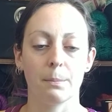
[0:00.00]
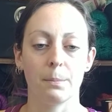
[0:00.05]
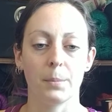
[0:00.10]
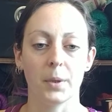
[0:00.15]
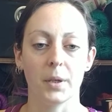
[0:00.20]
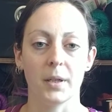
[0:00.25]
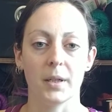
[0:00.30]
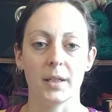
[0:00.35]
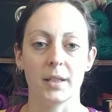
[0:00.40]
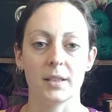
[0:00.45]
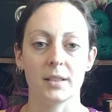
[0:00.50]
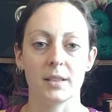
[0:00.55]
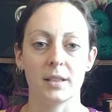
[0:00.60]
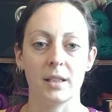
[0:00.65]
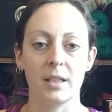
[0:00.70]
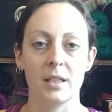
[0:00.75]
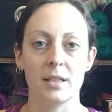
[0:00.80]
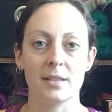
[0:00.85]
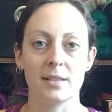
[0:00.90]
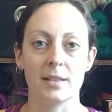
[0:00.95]
but
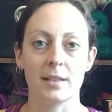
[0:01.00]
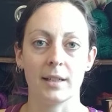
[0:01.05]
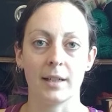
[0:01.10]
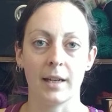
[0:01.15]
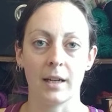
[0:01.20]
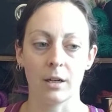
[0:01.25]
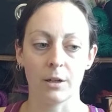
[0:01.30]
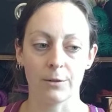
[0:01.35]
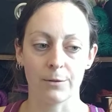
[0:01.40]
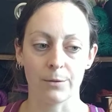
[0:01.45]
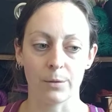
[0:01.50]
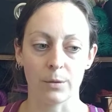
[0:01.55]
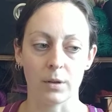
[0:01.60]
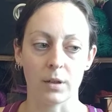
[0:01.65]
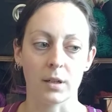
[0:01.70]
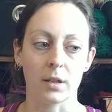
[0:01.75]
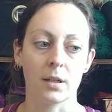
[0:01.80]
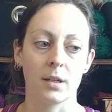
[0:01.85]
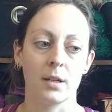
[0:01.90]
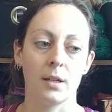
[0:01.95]
easy to care
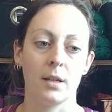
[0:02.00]
for.